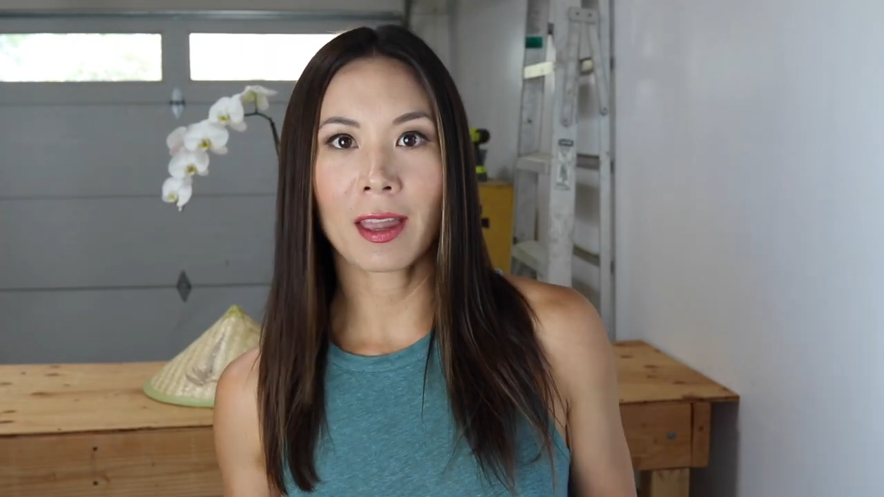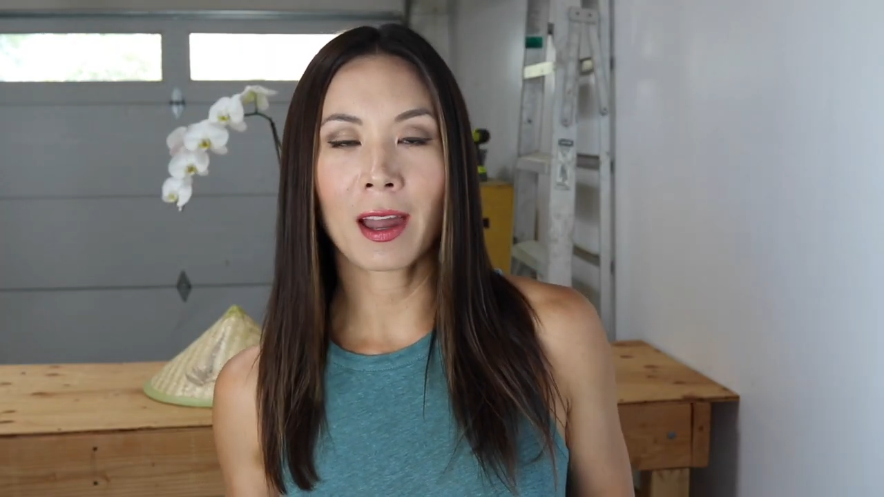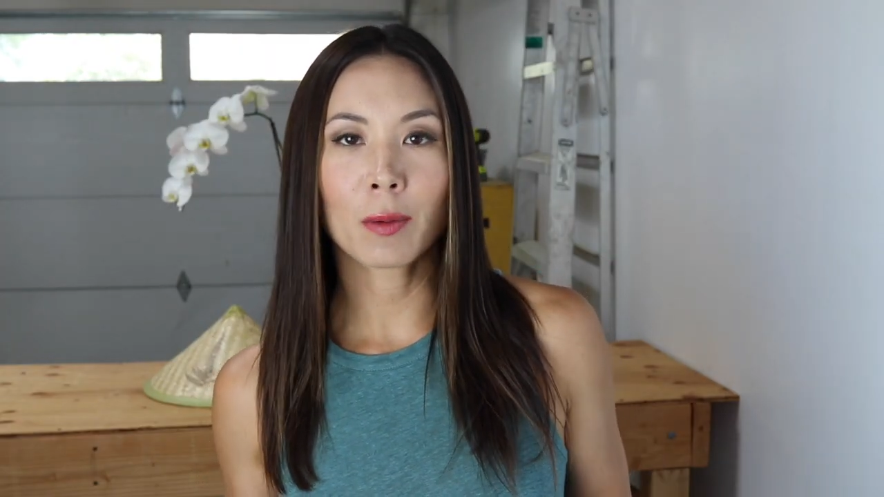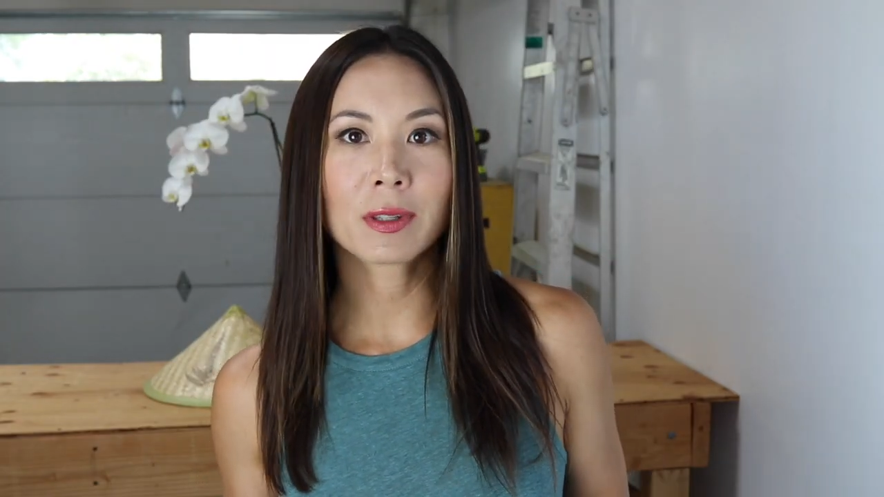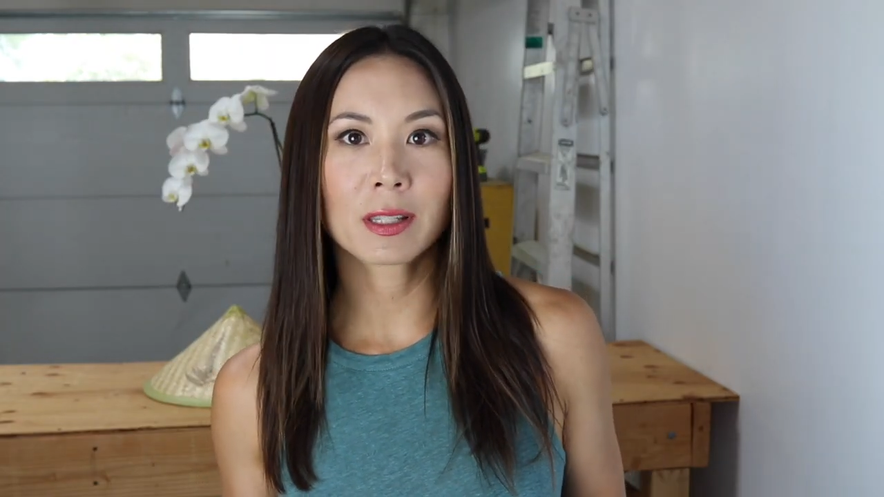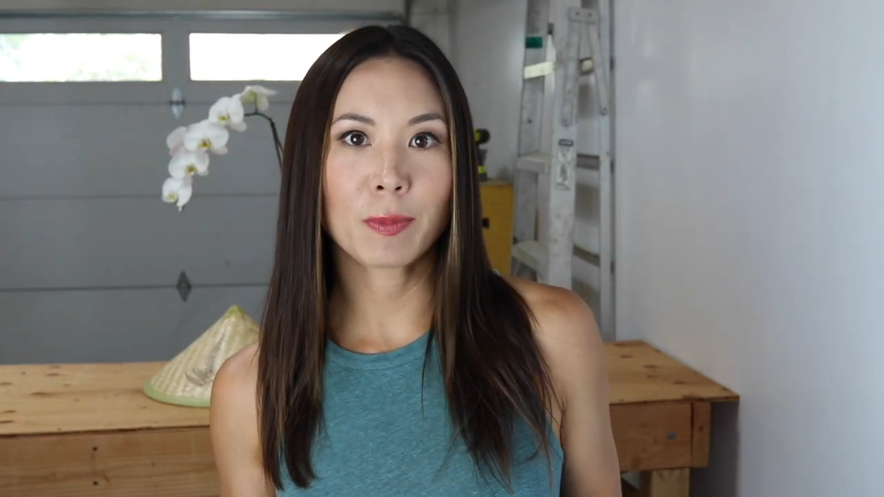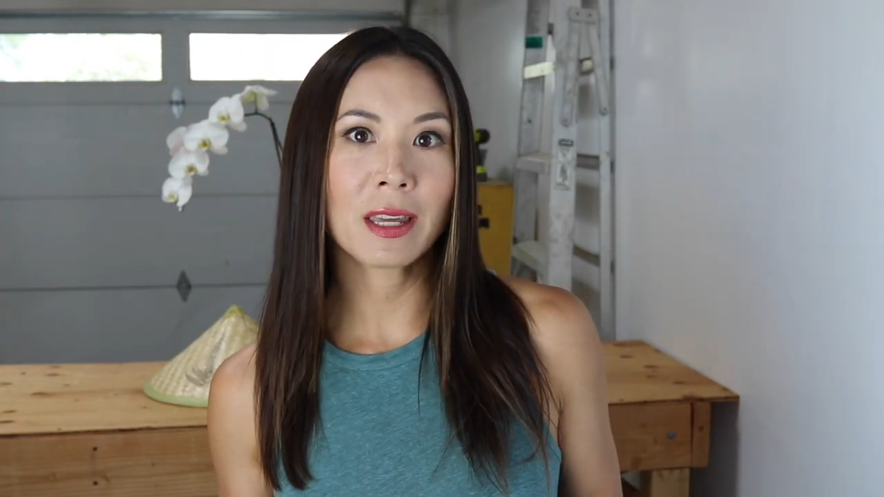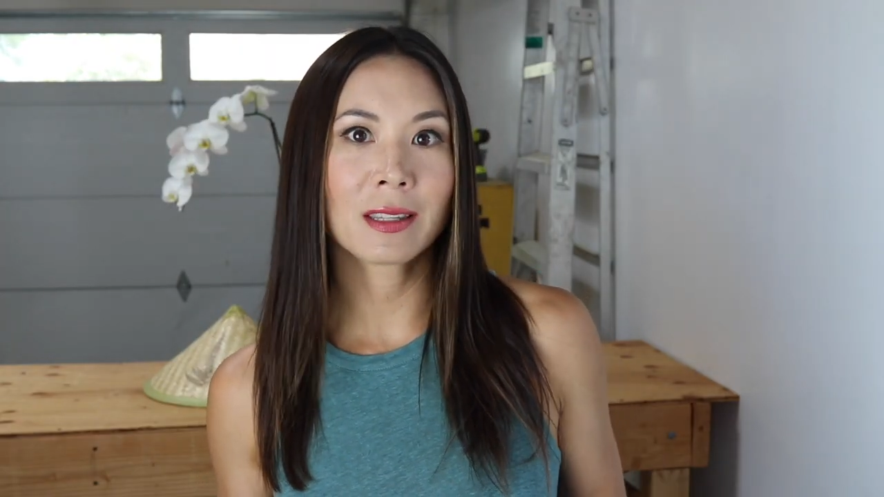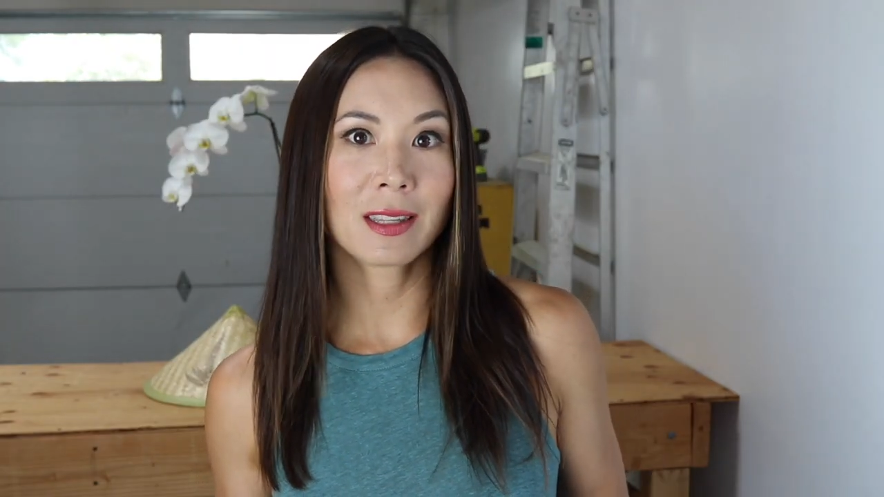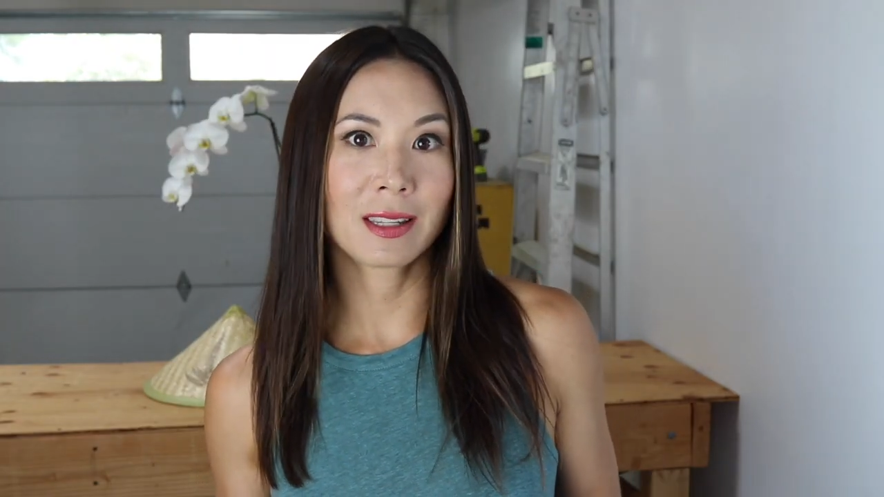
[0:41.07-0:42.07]
that I would
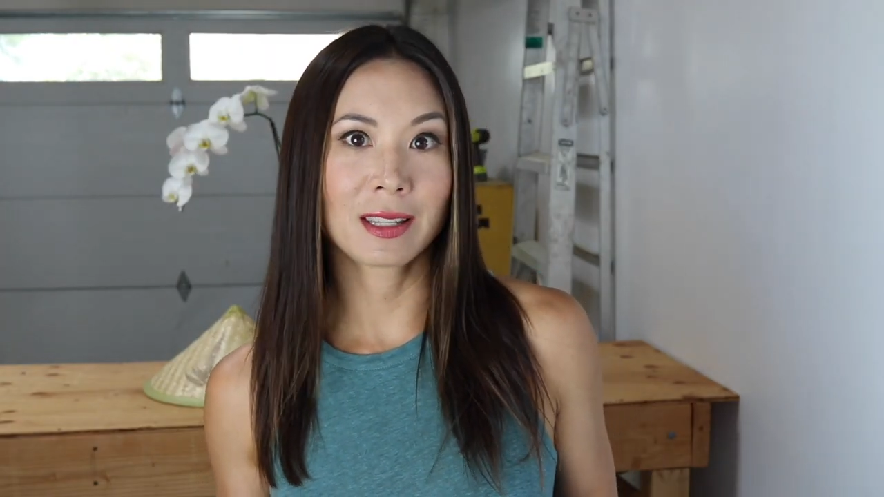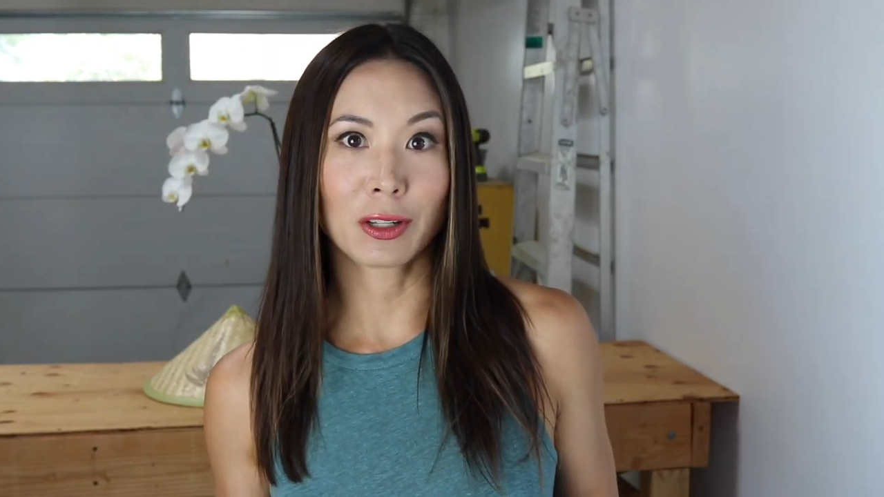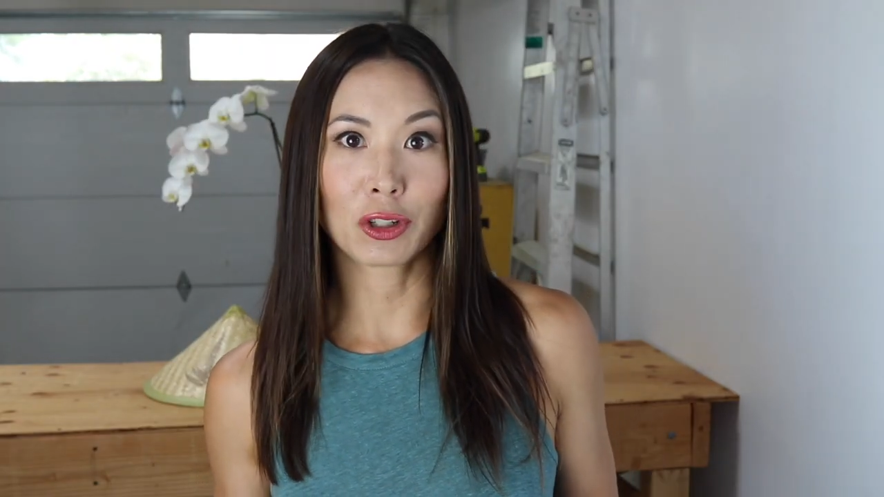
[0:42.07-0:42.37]
speak to this